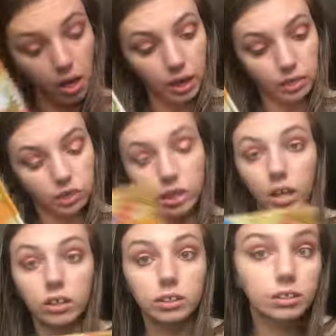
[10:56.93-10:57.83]
I just
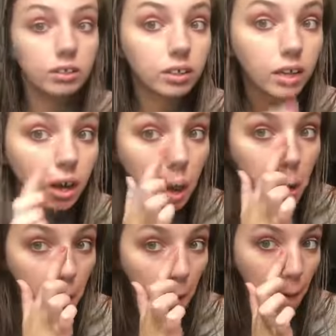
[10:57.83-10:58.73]
got
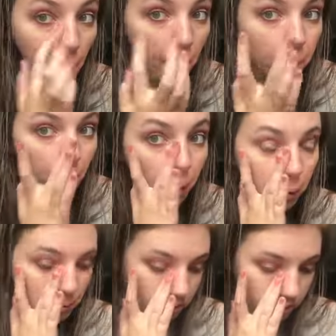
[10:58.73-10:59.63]
that
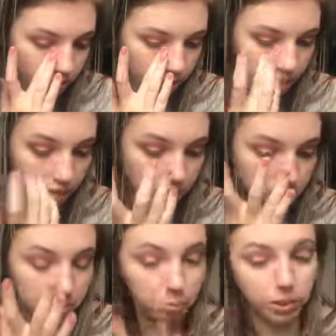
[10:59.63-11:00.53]
orangey
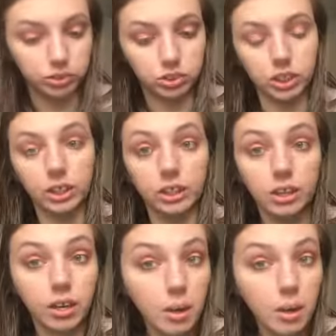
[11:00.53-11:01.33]
brown shade